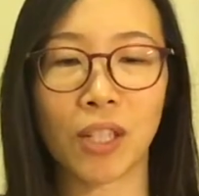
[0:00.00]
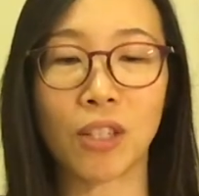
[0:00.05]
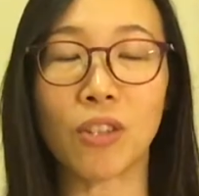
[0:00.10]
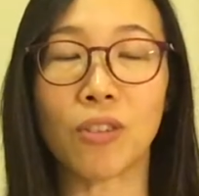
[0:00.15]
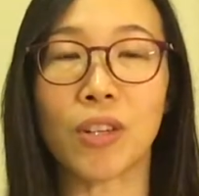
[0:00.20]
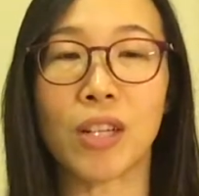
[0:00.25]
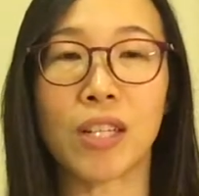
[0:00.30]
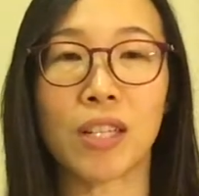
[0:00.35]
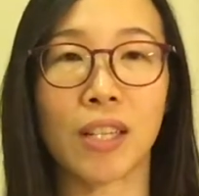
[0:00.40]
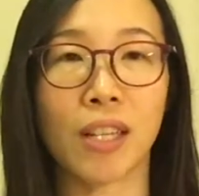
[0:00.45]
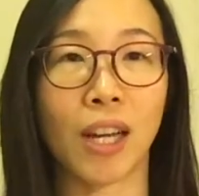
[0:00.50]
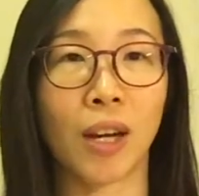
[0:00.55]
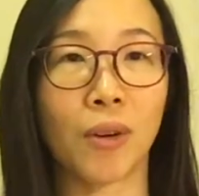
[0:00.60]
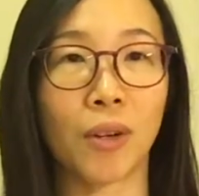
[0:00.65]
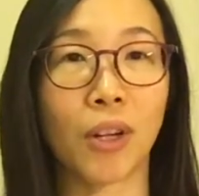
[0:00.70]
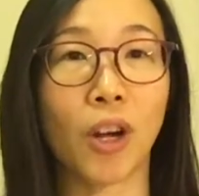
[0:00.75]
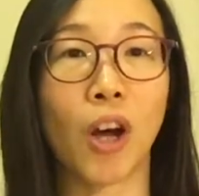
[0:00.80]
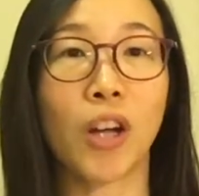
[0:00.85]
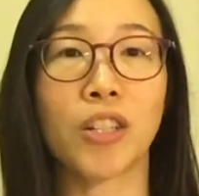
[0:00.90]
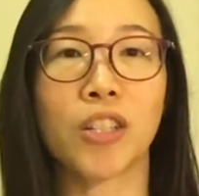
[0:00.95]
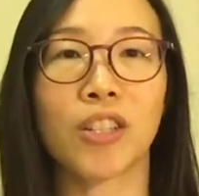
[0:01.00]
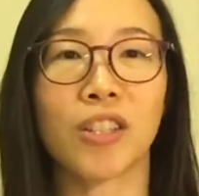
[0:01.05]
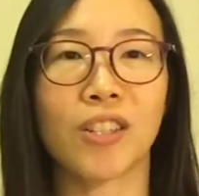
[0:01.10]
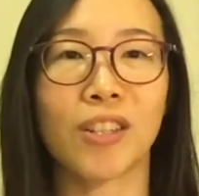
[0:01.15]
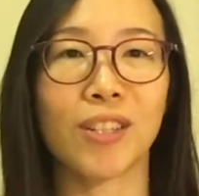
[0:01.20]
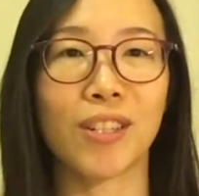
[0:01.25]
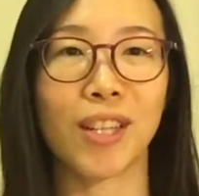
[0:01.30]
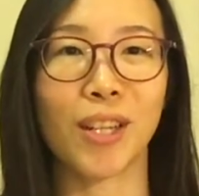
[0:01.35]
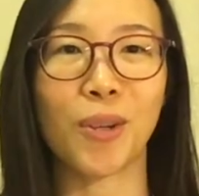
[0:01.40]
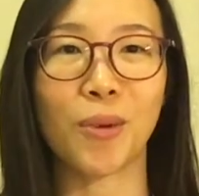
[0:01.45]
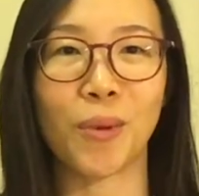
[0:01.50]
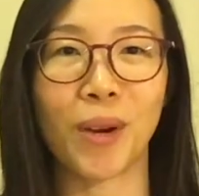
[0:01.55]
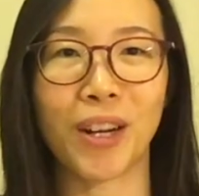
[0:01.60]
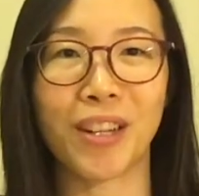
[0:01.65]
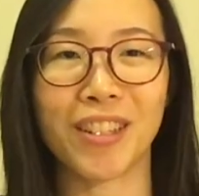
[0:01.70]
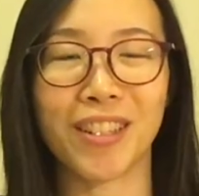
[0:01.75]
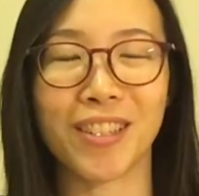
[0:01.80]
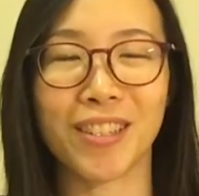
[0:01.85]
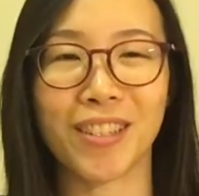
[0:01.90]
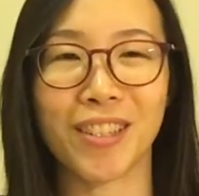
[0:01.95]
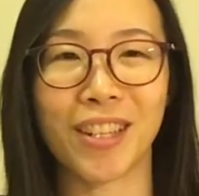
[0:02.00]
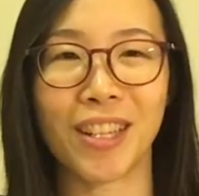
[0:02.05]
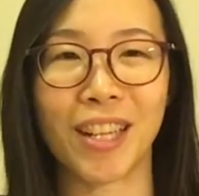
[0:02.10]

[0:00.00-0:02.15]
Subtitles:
increasing our consciousness and awareness